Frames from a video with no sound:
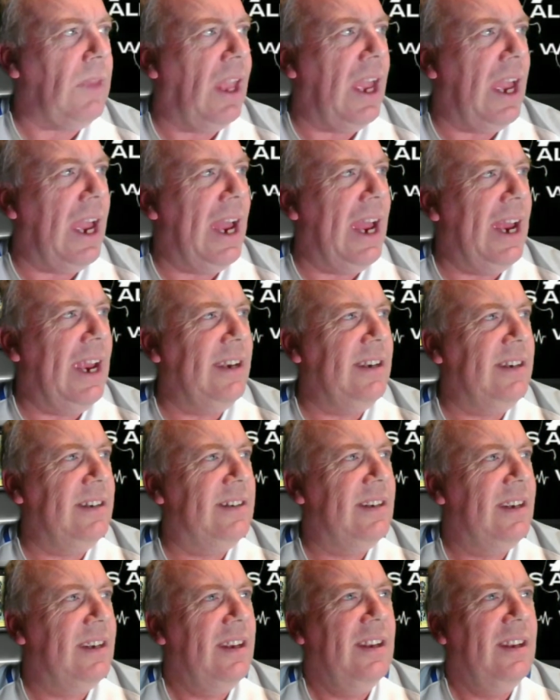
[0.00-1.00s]
and
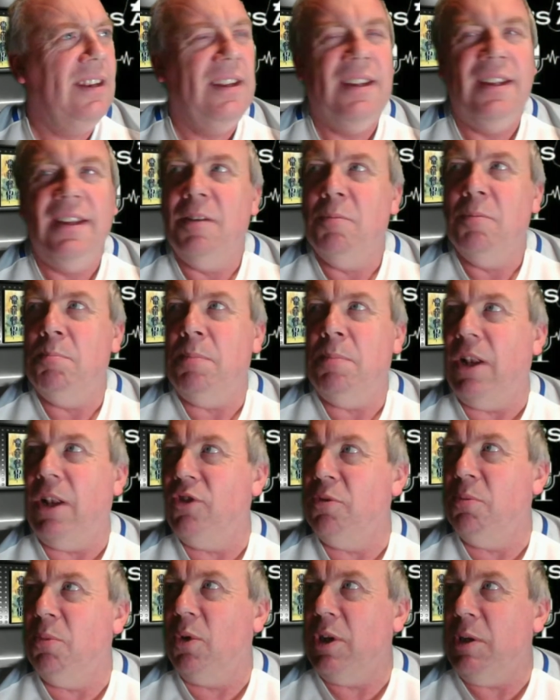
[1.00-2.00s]

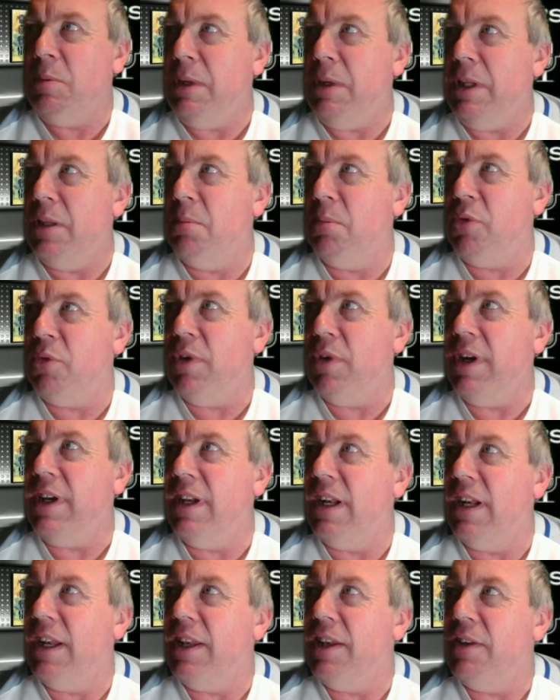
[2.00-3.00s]
Belgium only beat them
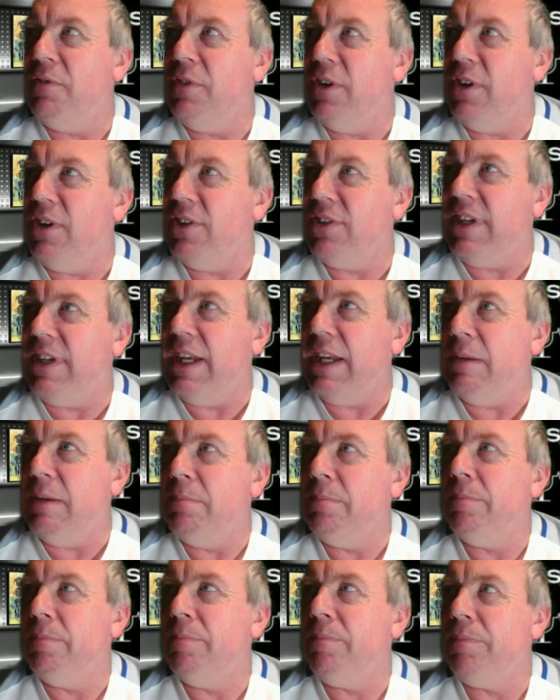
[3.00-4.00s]
3-0 in the first game,
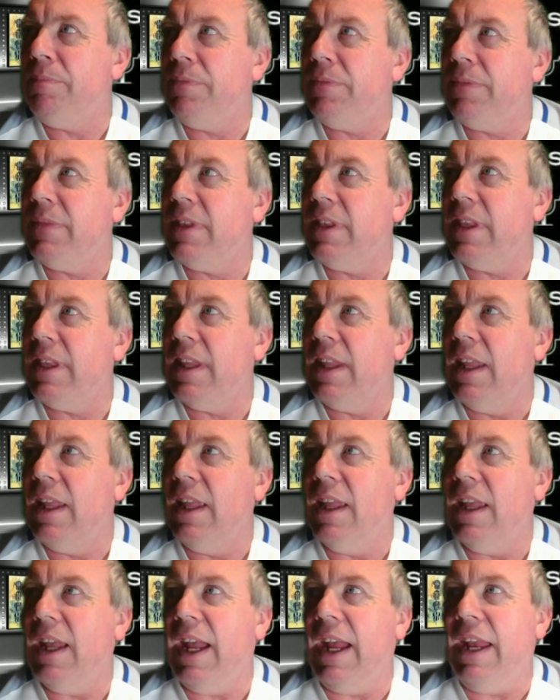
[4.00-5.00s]

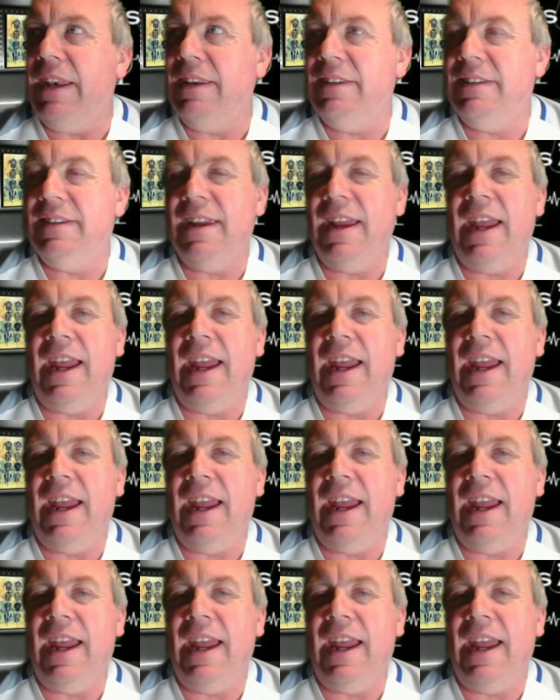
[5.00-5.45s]
and